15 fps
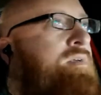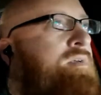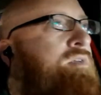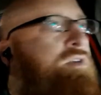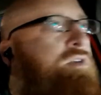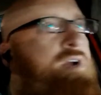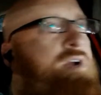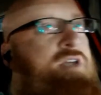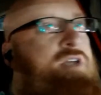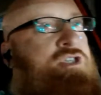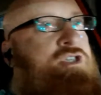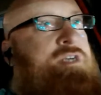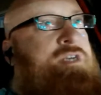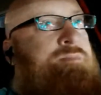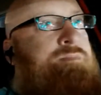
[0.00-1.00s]
Turn on
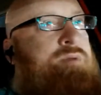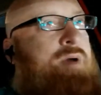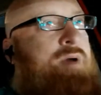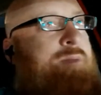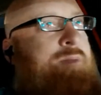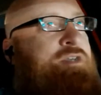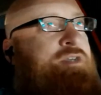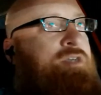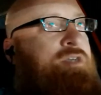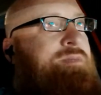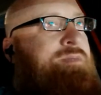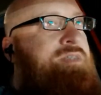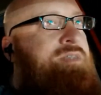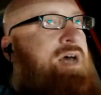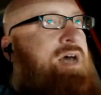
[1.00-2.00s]
Shipt. I mean, Shipt
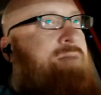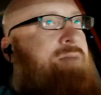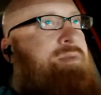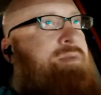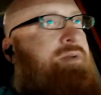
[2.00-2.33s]
is on, but